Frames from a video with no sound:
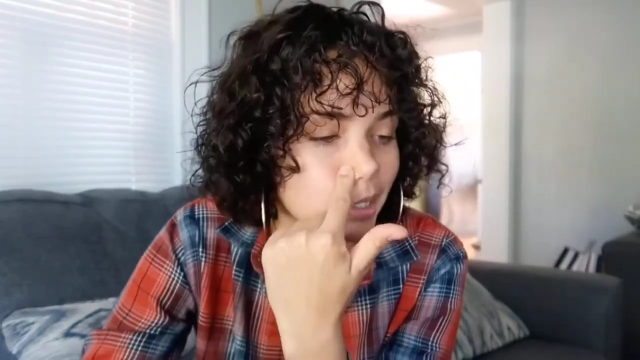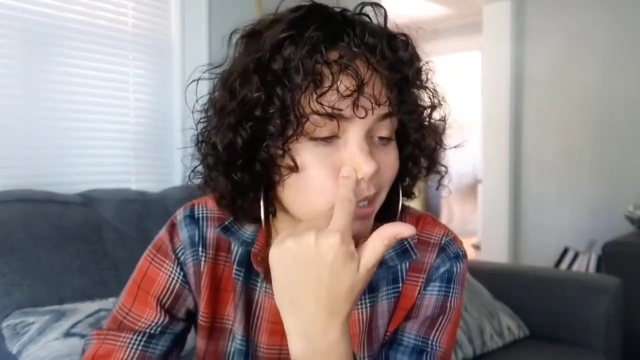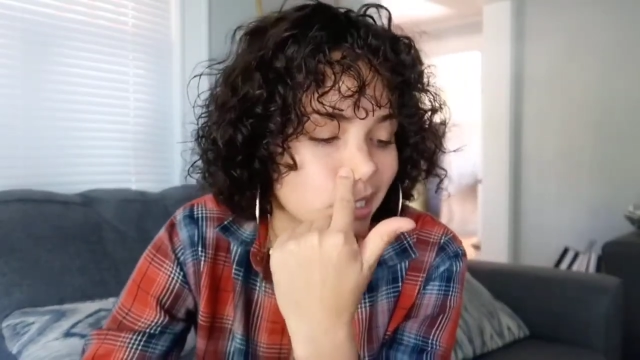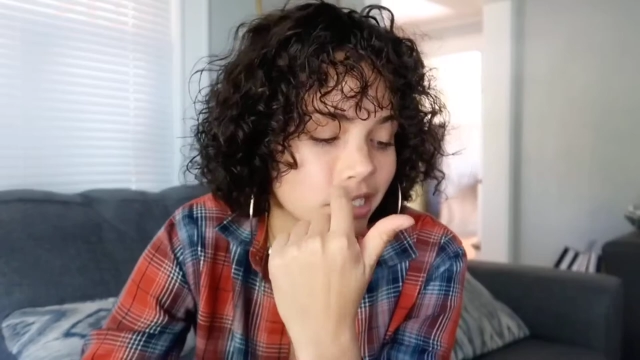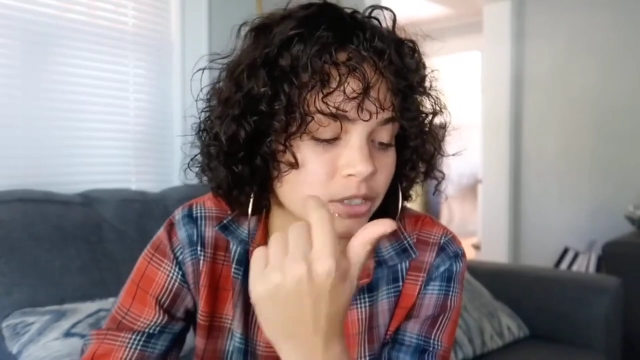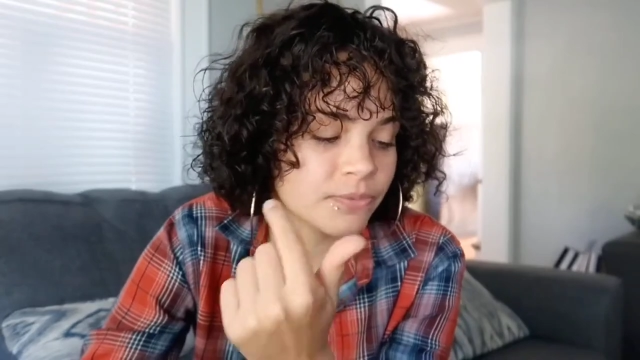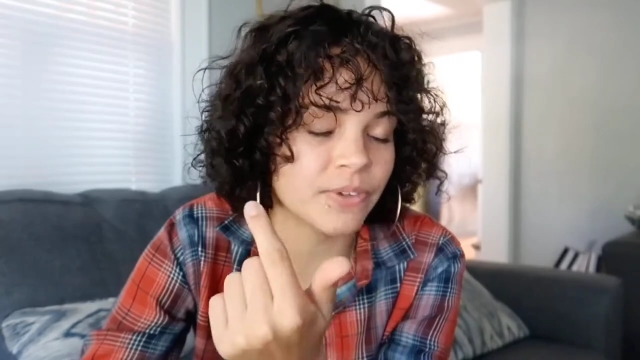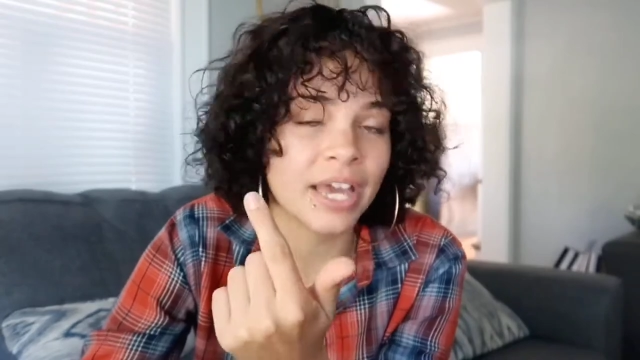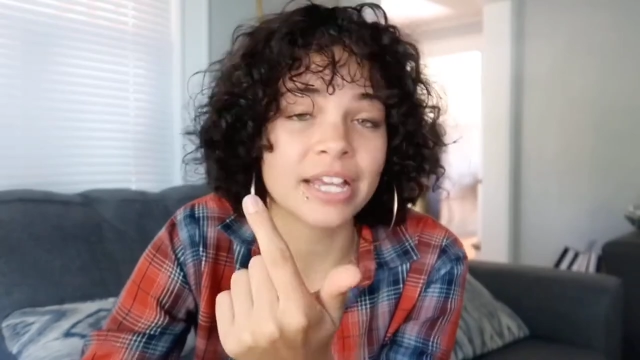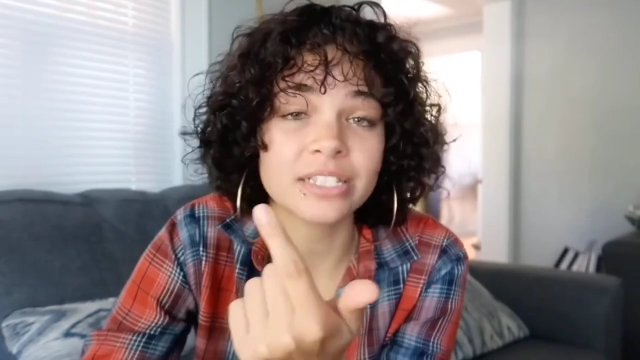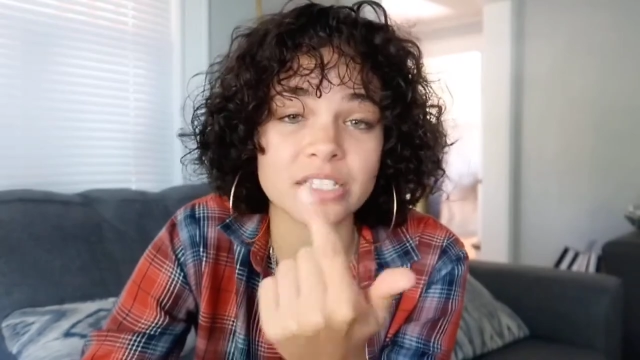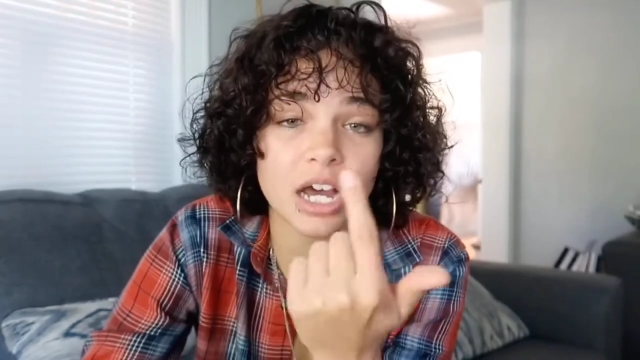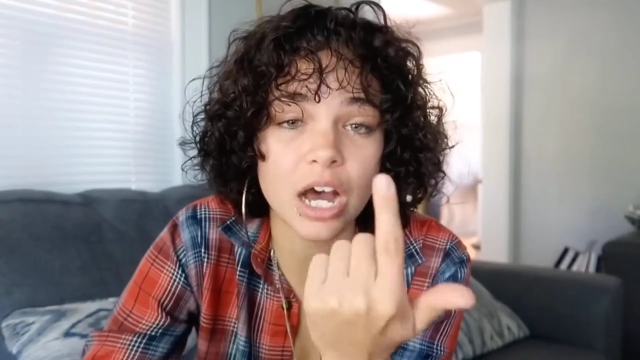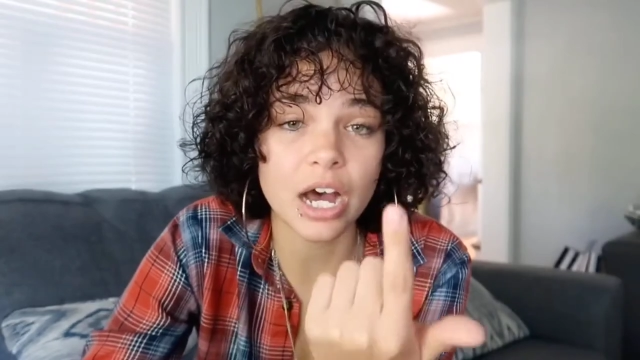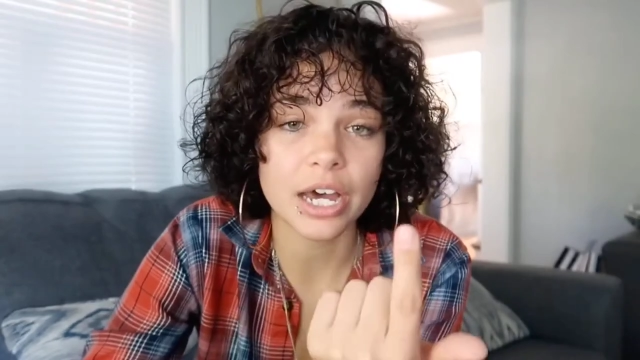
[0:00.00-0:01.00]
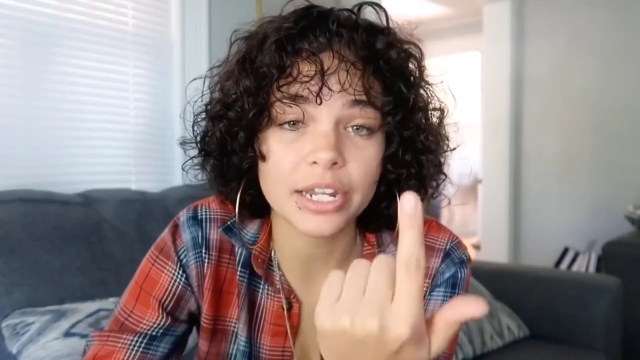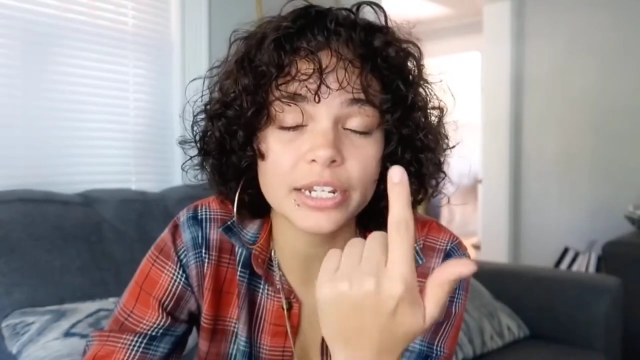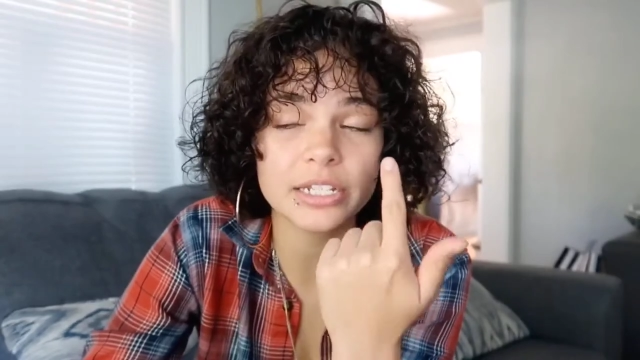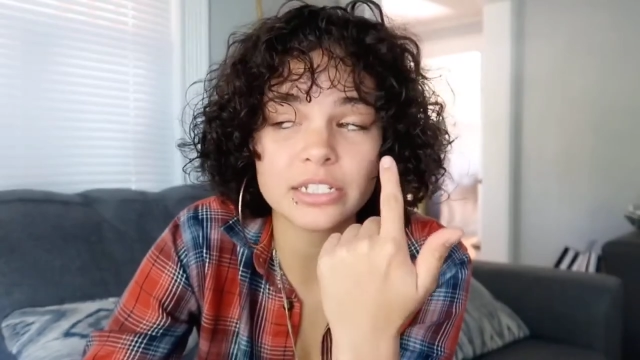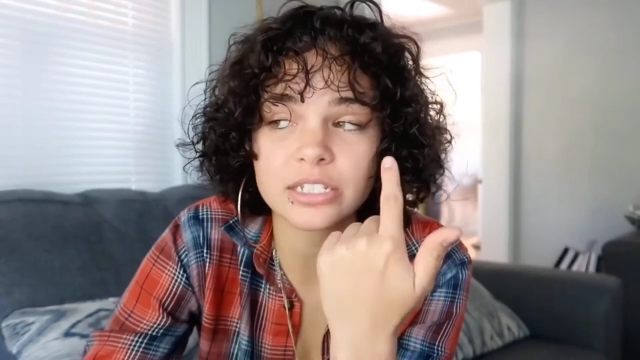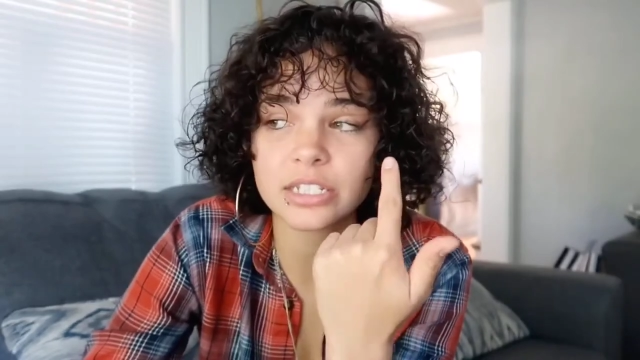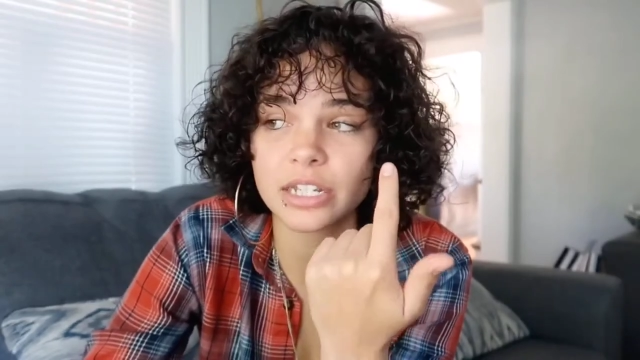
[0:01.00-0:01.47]
these fangs on
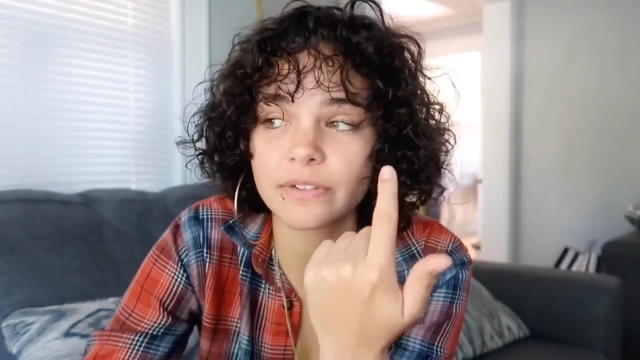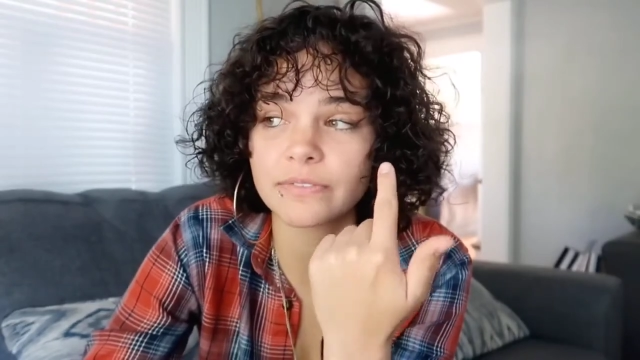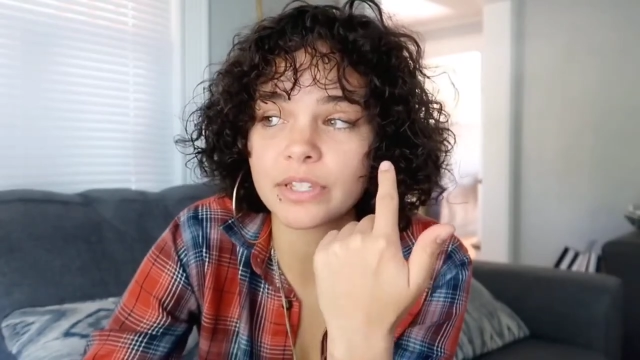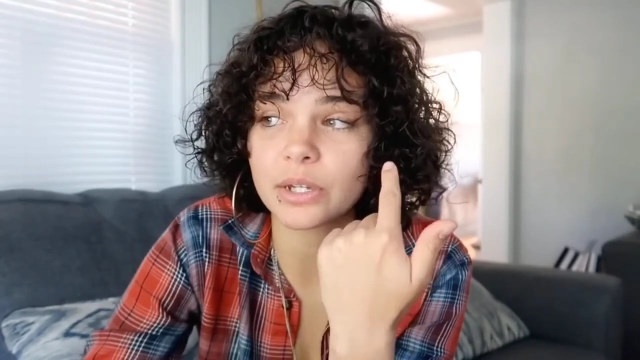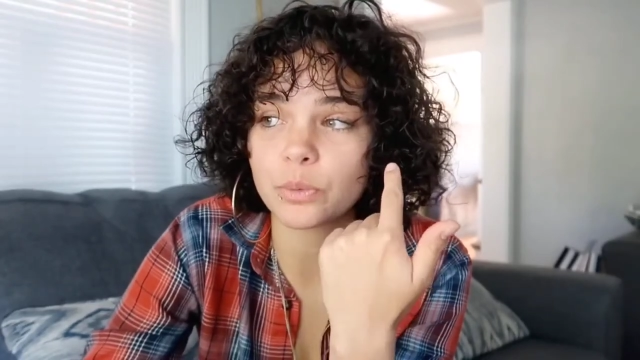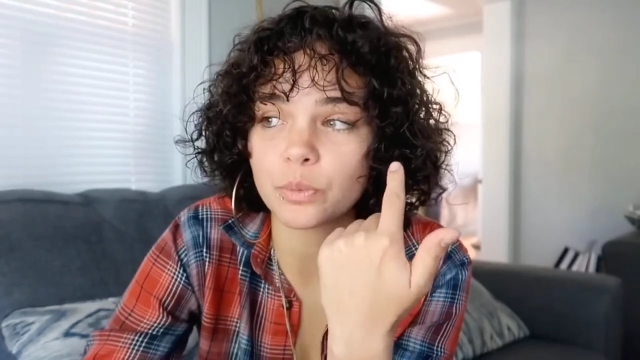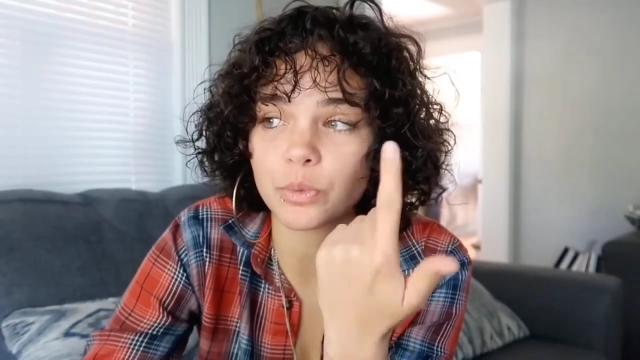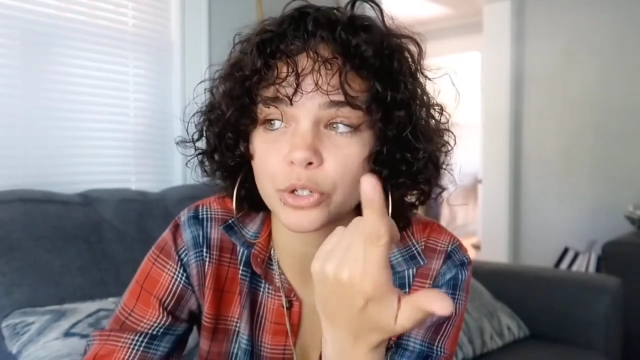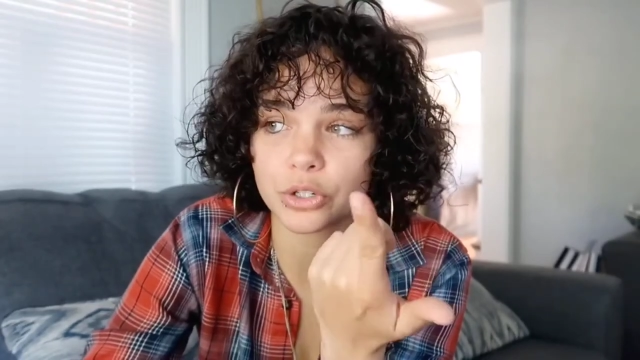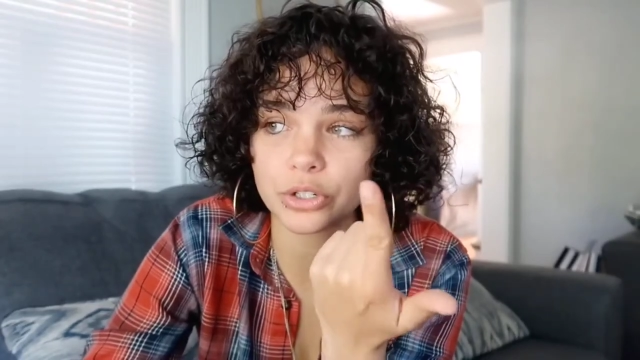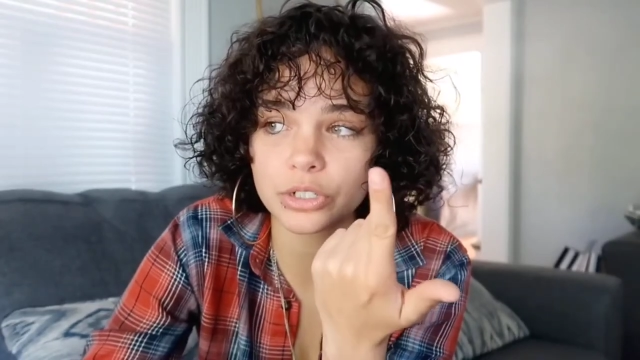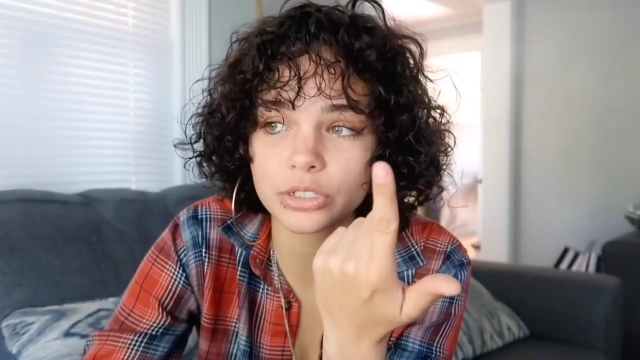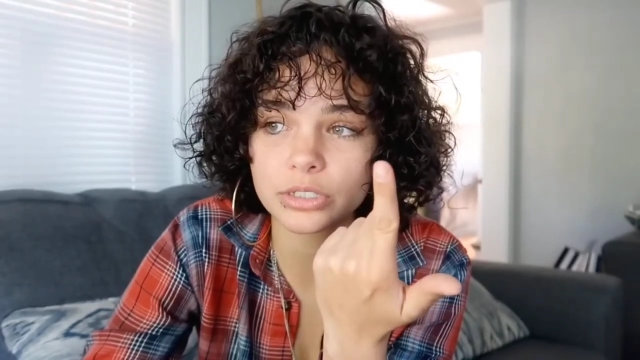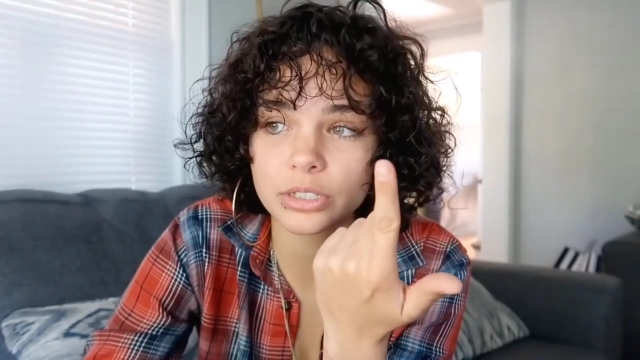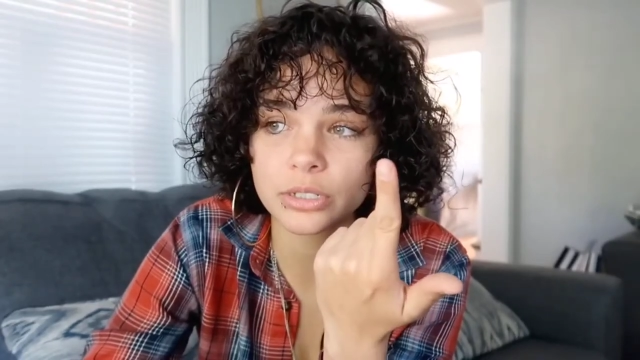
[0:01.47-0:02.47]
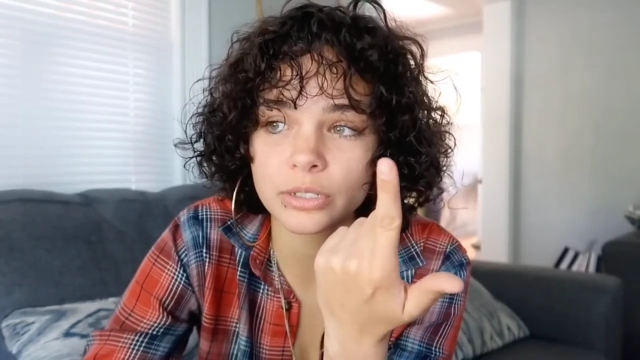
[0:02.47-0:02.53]
and see if they worked.